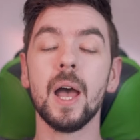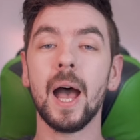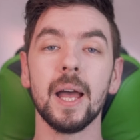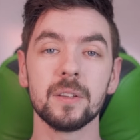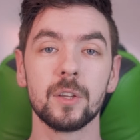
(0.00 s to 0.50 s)

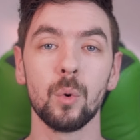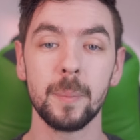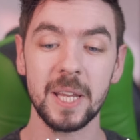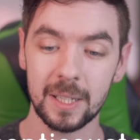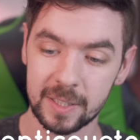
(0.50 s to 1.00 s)
and there will
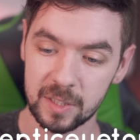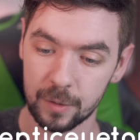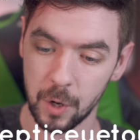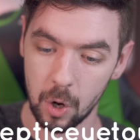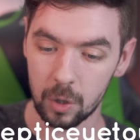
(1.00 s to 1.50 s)
be a list
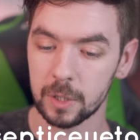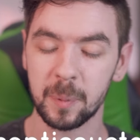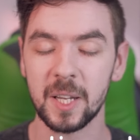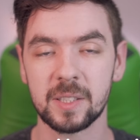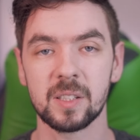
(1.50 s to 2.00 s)
of all the
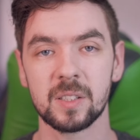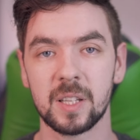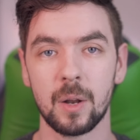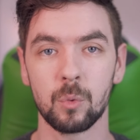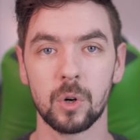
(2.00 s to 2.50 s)
places
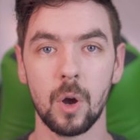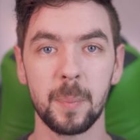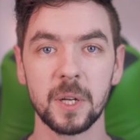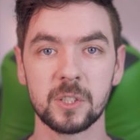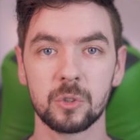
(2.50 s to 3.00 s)
that were up
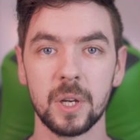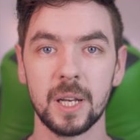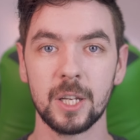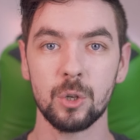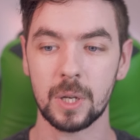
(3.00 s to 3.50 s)
on screen,
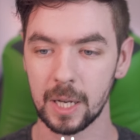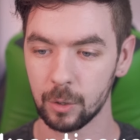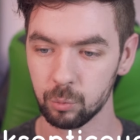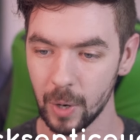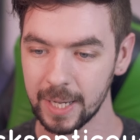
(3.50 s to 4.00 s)
and you can click
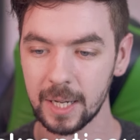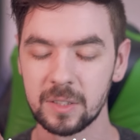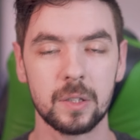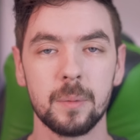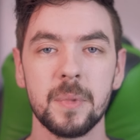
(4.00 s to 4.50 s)
right next
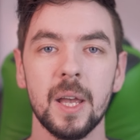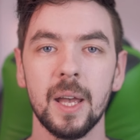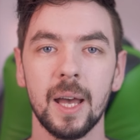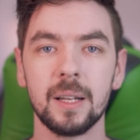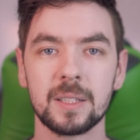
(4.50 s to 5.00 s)
to them,
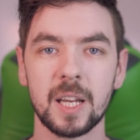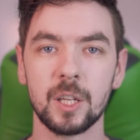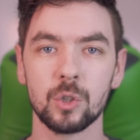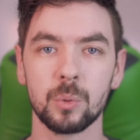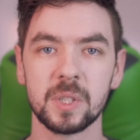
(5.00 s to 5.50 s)
and it'll take
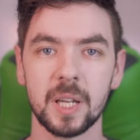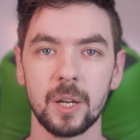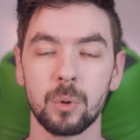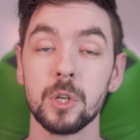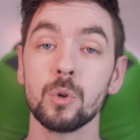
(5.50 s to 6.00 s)
you to a
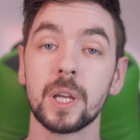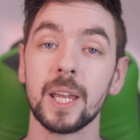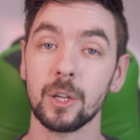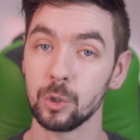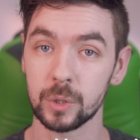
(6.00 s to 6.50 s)
site where you can
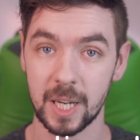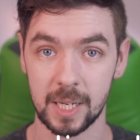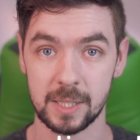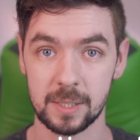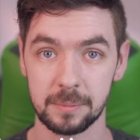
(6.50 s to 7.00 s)
get your
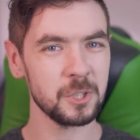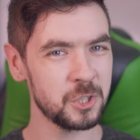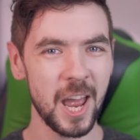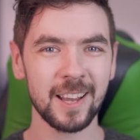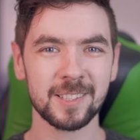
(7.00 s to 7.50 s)
tickets. The
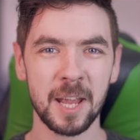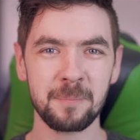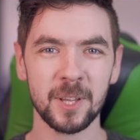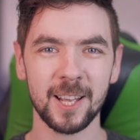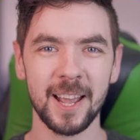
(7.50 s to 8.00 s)

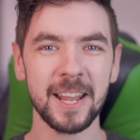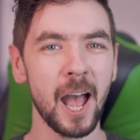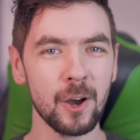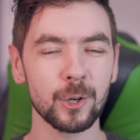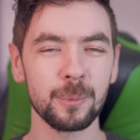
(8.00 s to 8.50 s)
Jacksepticeye
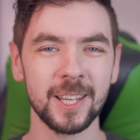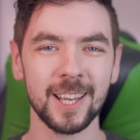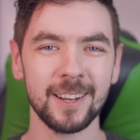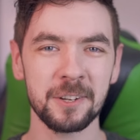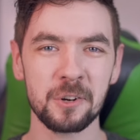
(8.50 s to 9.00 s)
How Did We
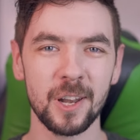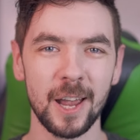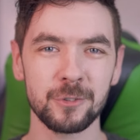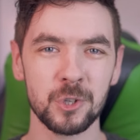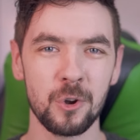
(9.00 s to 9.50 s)
Get Here
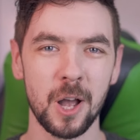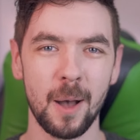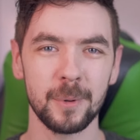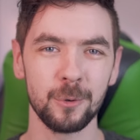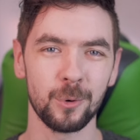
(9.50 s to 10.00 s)
live show
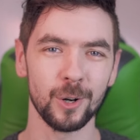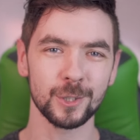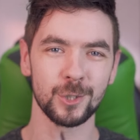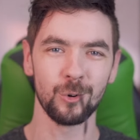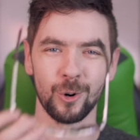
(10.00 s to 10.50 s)
comedy
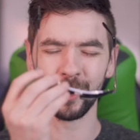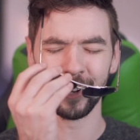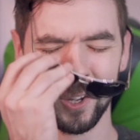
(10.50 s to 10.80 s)
world tour.